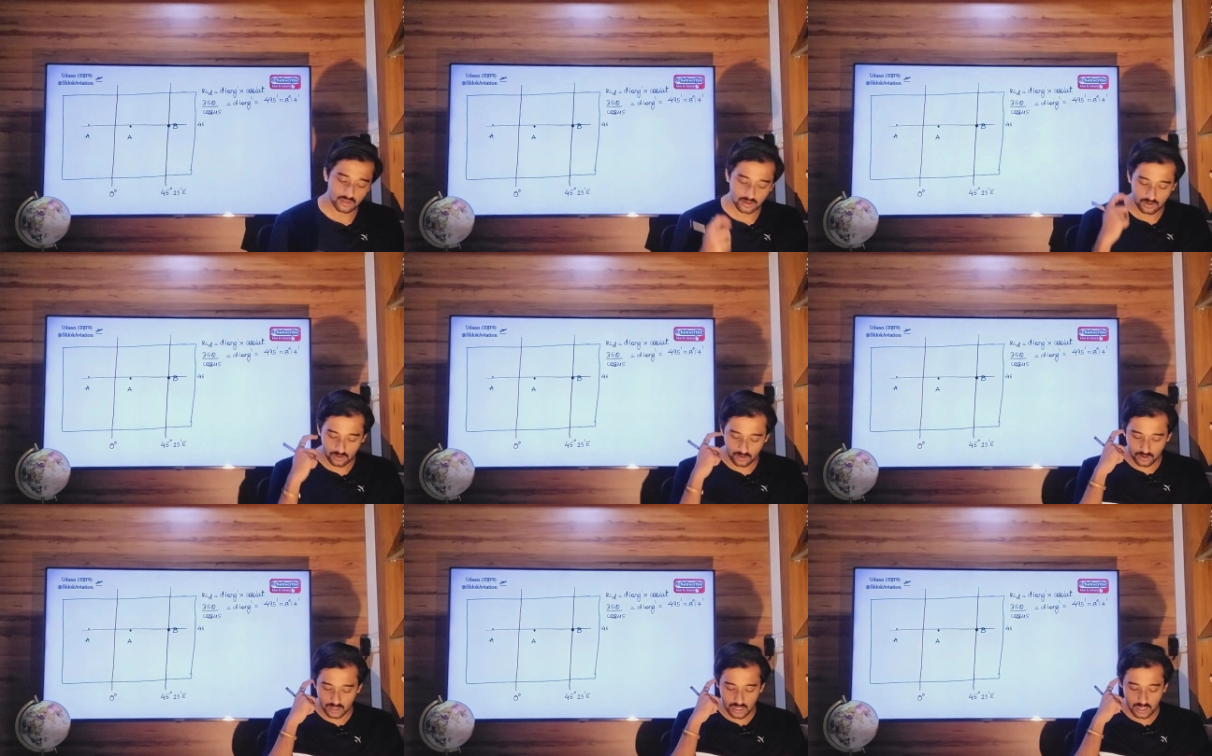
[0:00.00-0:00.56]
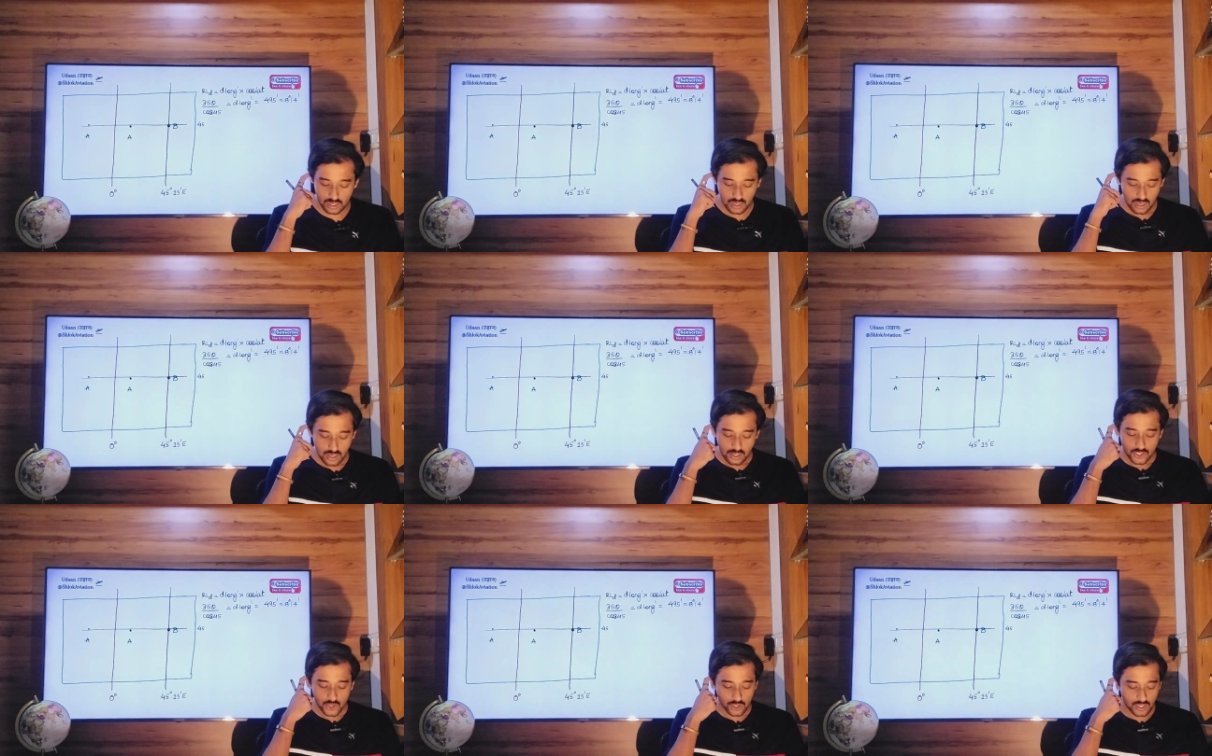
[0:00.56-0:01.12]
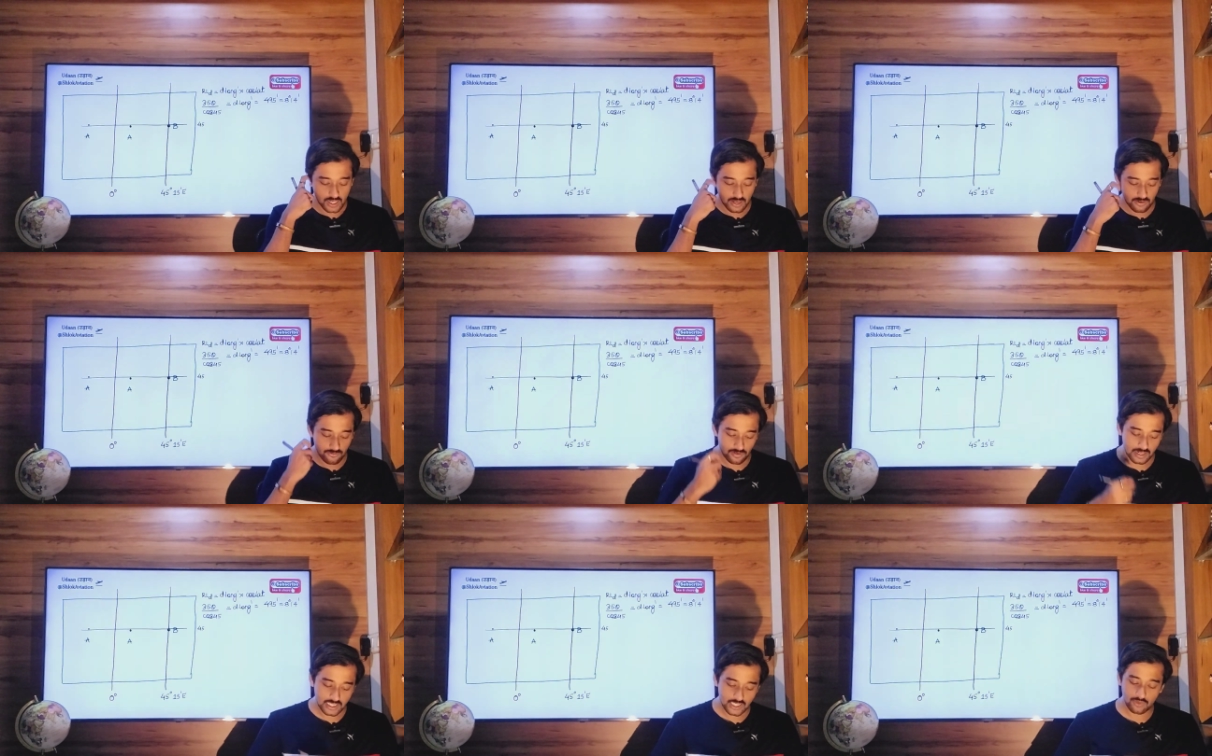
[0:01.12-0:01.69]
Okay. So the
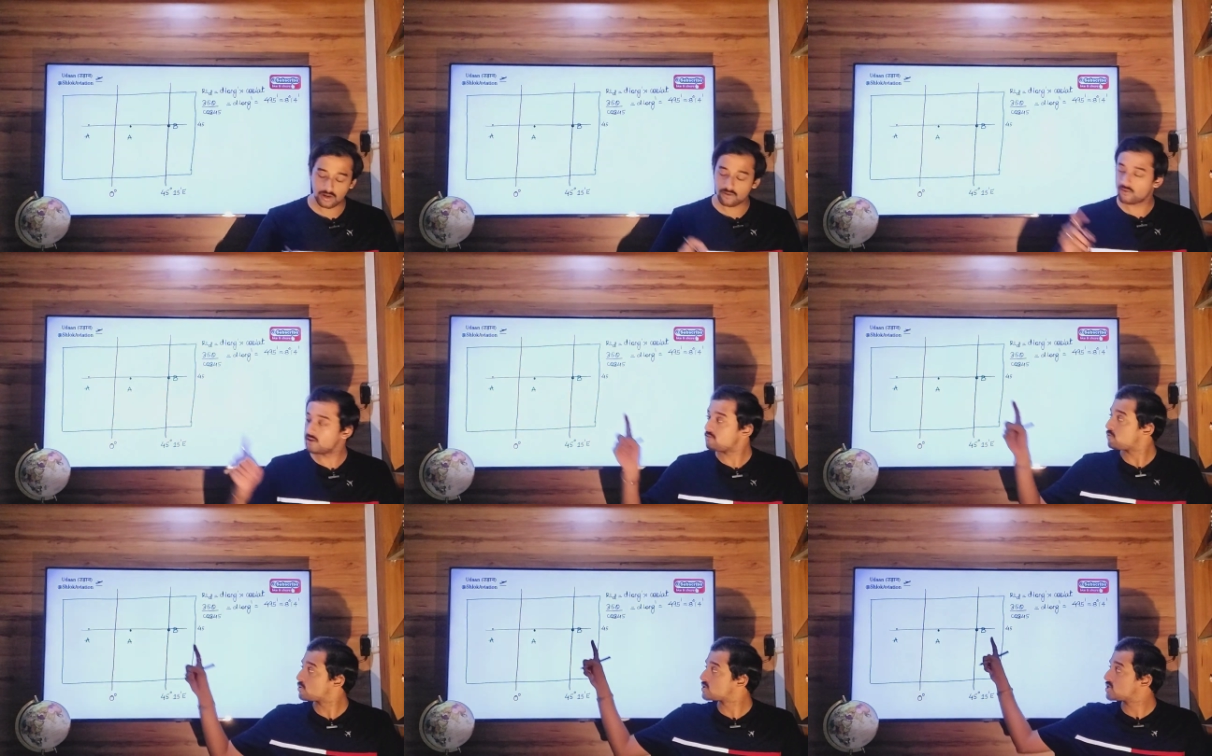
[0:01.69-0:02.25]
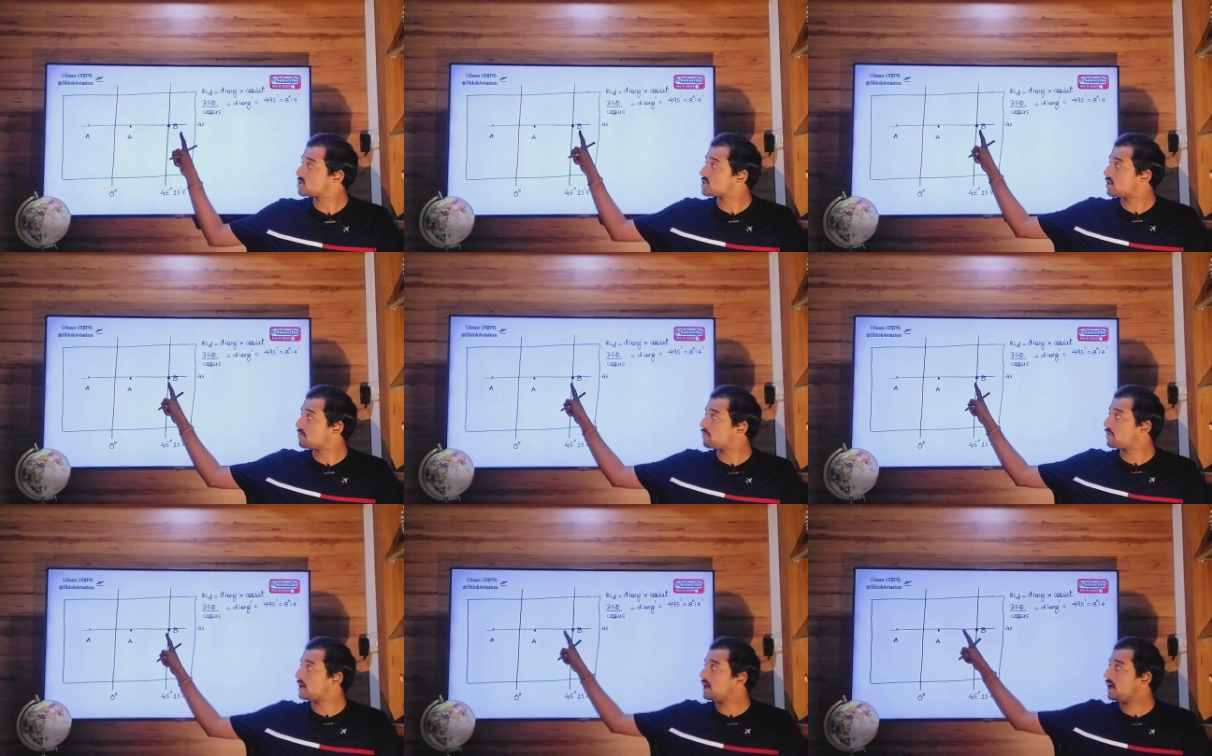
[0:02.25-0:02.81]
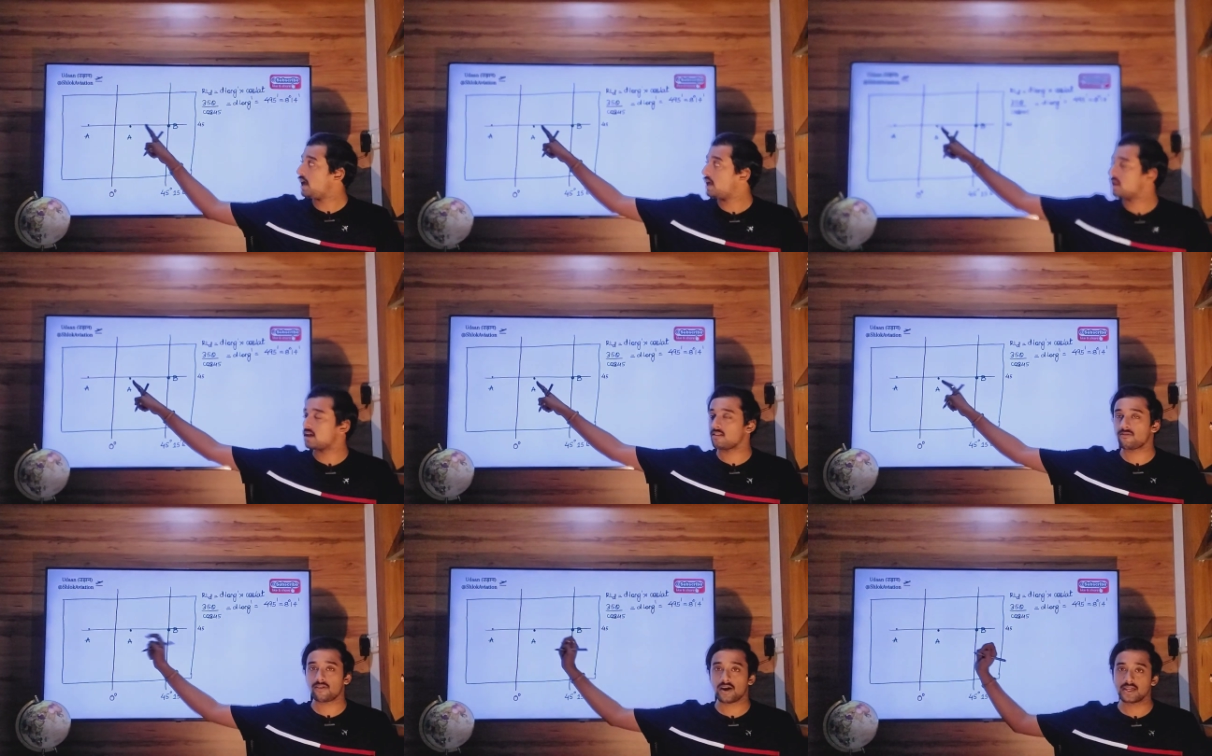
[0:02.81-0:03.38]
difference between position B and
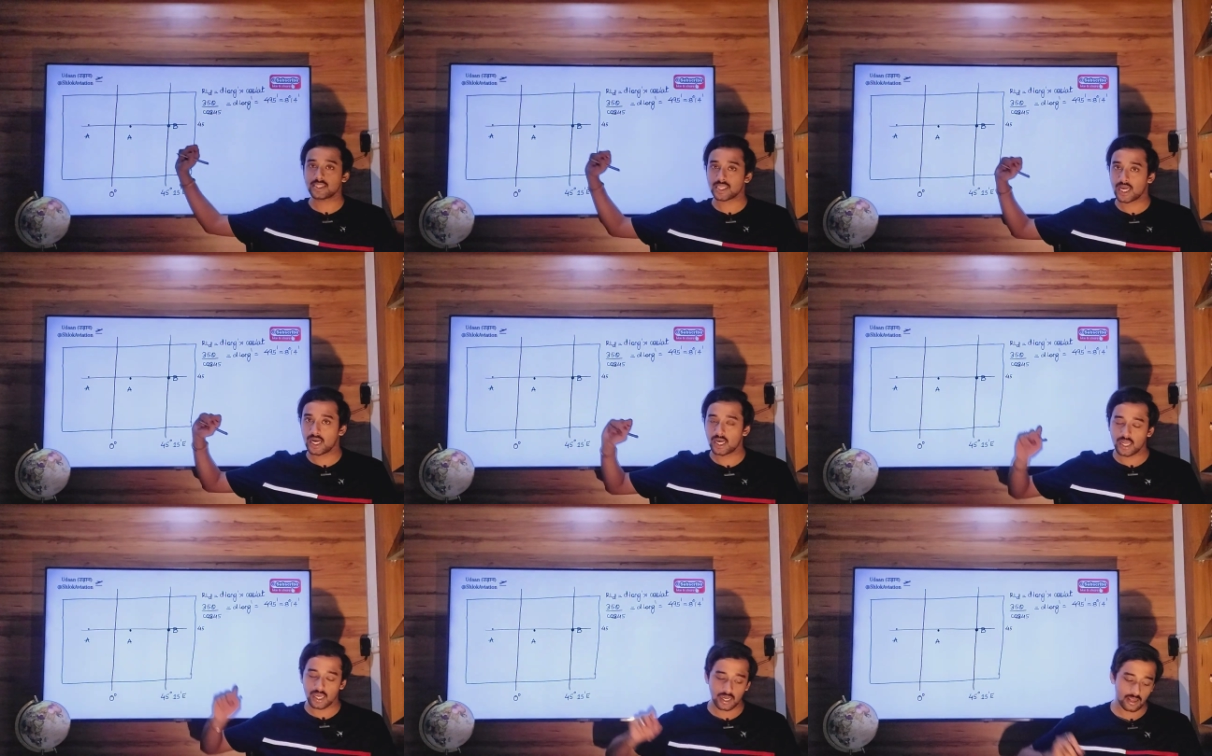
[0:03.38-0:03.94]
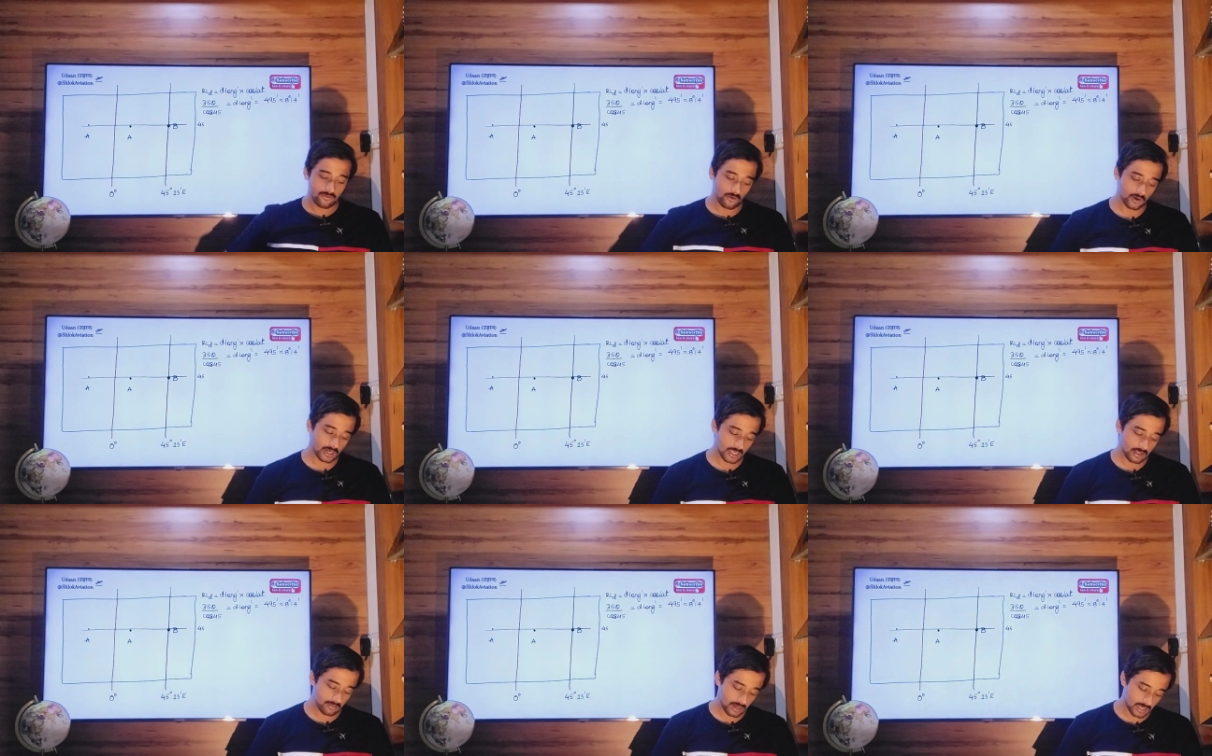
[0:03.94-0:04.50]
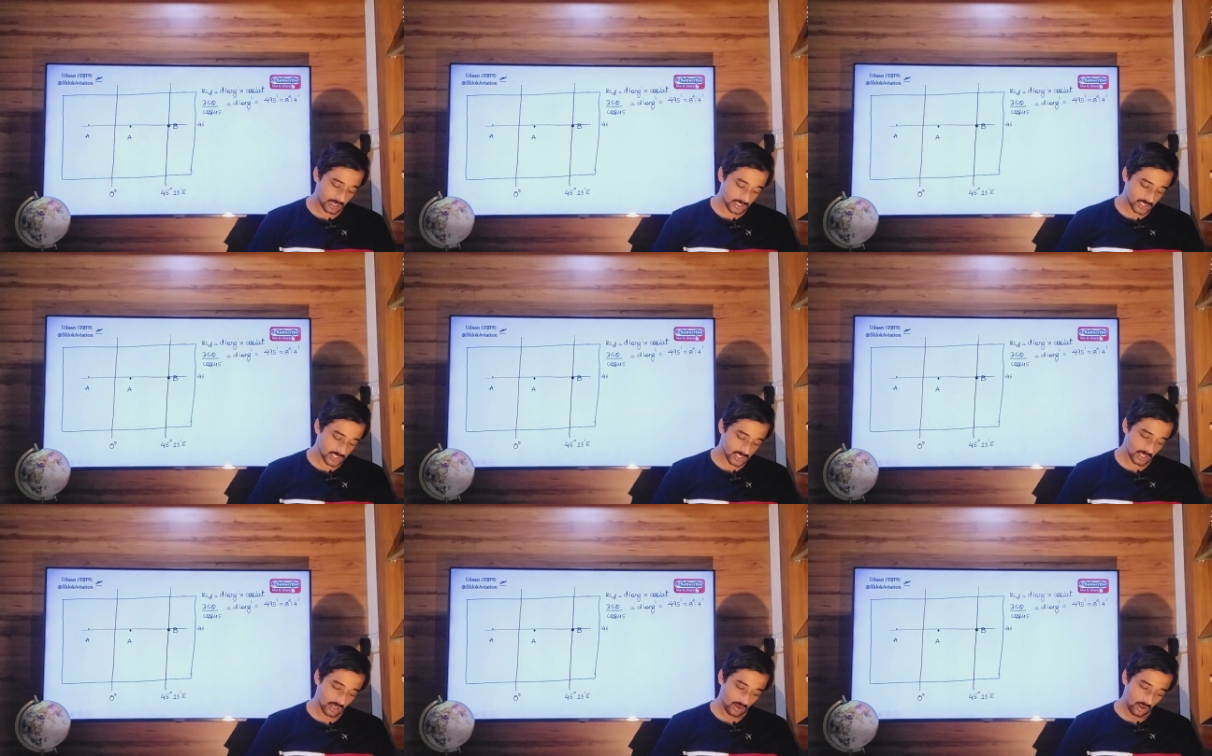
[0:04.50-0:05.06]
alpha is 8 degree 14 minutes.